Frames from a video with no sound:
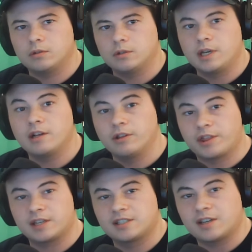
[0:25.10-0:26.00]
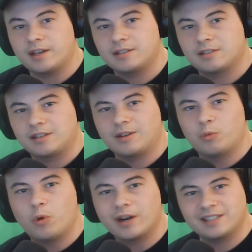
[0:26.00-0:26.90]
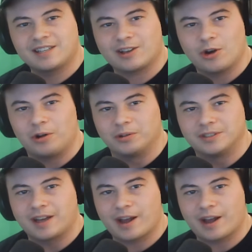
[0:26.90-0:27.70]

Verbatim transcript: Neolithic site. What is it called?